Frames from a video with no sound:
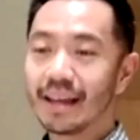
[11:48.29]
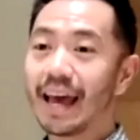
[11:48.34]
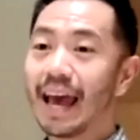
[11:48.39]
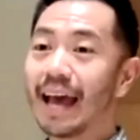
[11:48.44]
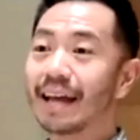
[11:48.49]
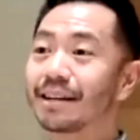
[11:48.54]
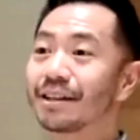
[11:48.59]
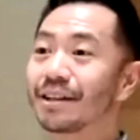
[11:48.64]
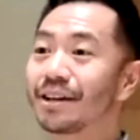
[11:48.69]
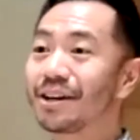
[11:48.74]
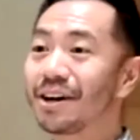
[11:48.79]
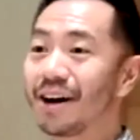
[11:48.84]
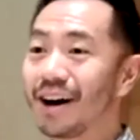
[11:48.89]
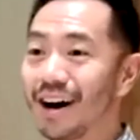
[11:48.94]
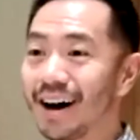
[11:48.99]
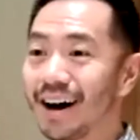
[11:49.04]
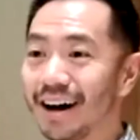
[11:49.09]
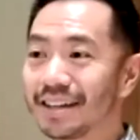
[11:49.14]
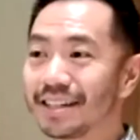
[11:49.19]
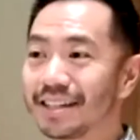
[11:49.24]
And
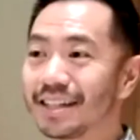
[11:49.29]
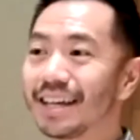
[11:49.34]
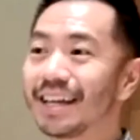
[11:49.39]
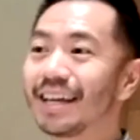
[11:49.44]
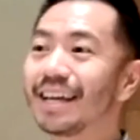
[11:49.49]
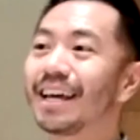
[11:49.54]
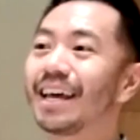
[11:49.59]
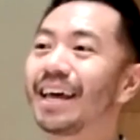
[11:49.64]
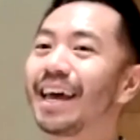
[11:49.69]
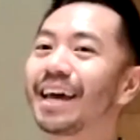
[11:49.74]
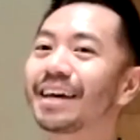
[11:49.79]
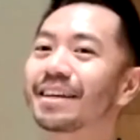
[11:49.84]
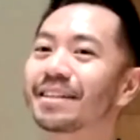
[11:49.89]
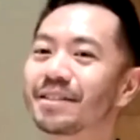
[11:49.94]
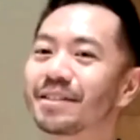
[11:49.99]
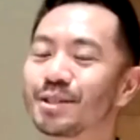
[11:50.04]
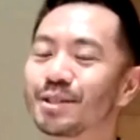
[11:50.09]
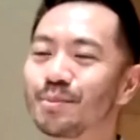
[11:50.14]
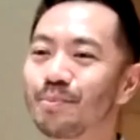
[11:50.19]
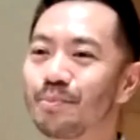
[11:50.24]
God
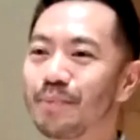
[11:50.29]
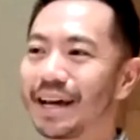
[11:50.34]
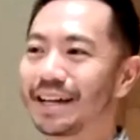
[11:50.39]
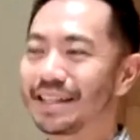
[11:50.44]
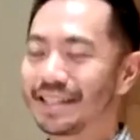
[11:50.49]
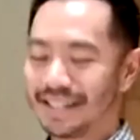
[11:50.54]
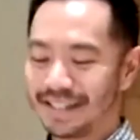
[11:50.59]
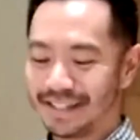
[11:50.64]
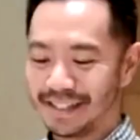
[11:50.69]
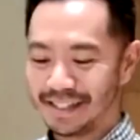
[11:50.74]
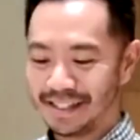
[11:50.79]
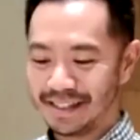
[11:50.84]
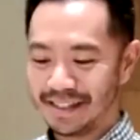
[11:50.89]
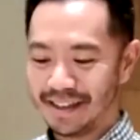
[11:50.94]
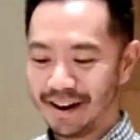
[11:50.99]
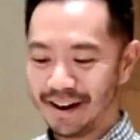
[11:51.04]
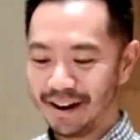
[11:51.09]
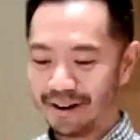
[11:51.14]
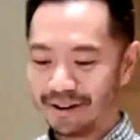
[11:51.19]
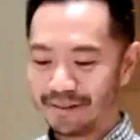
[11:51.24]
expects us
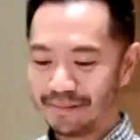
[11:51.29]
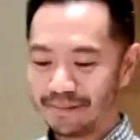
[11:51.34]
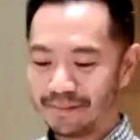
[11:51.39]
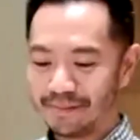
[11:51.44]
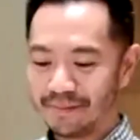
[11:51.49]
there,